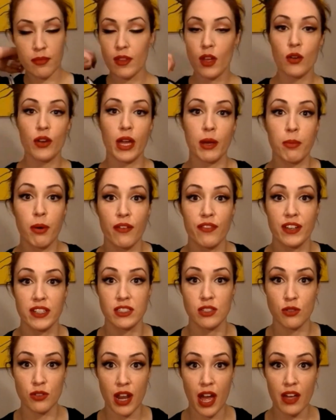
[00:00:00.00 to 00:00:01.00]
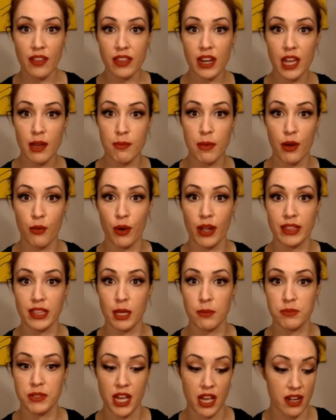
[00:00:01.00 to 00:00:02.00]
Okay, perfect. So now that I have my red
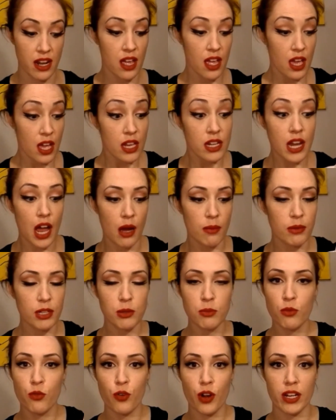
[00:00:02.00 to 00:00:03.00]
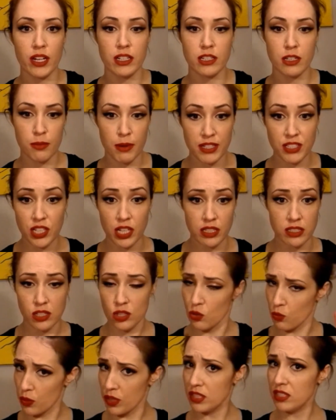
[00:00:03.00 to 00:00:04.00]
lip done, now I'm going to move right into my cheeks. And
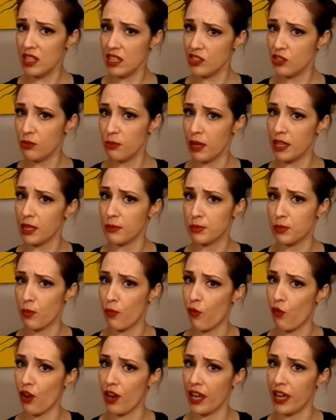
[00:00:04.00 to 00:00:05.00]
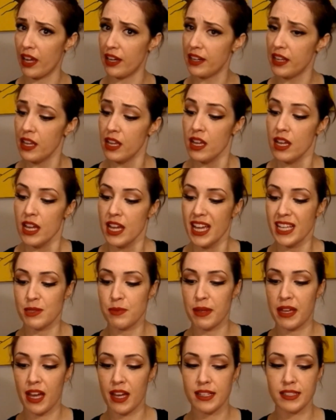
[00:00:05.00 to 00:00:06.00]
the reason I do my lips beforehand is
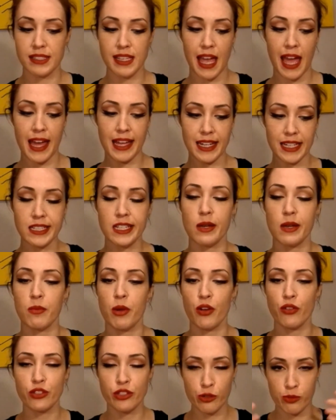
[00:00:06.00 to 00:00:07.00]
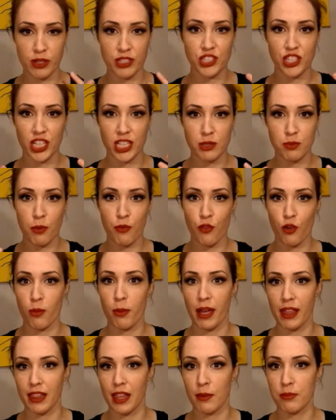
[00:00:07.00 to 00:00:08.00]
because anytime I always do my cheeks before
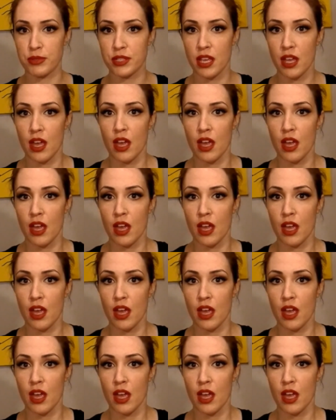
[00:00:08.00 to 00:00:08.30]
my lips,